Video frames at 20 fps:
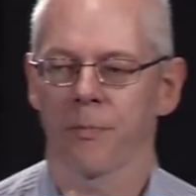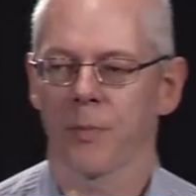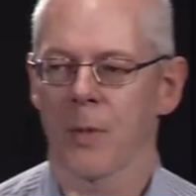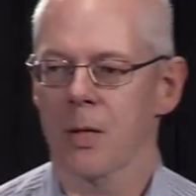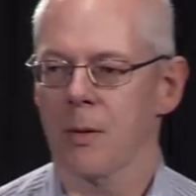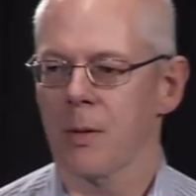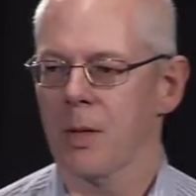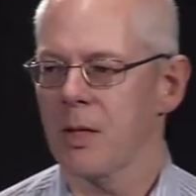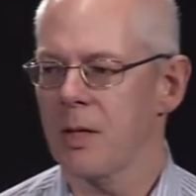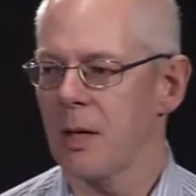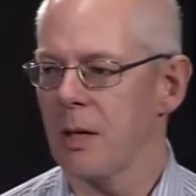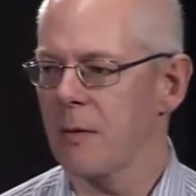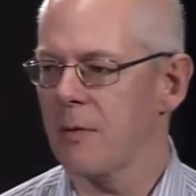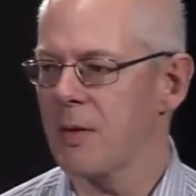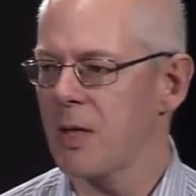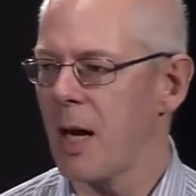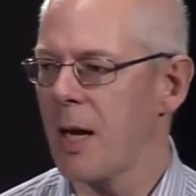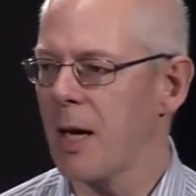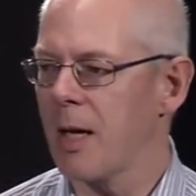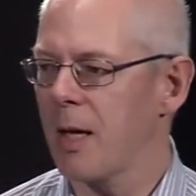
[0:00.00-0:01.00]
So instead of
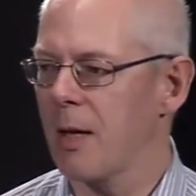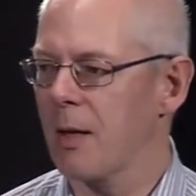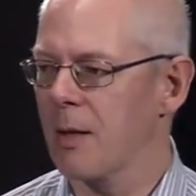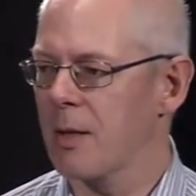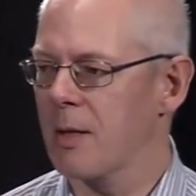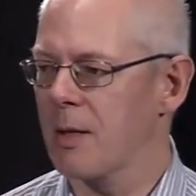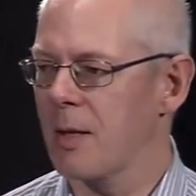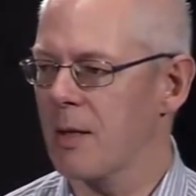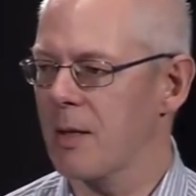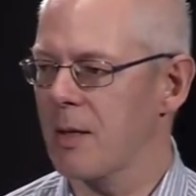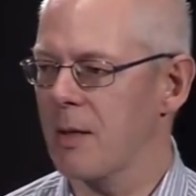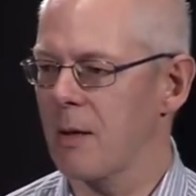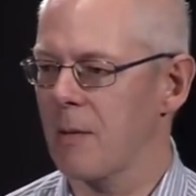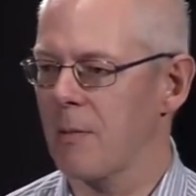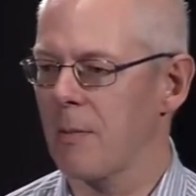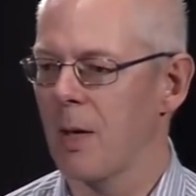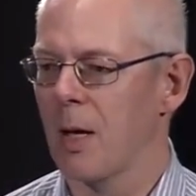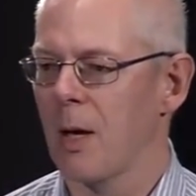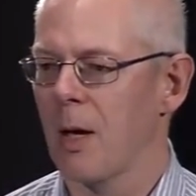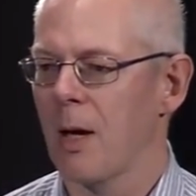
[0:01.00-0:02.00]
taking a
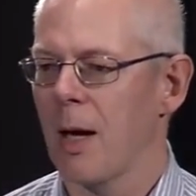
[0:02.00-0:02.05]
system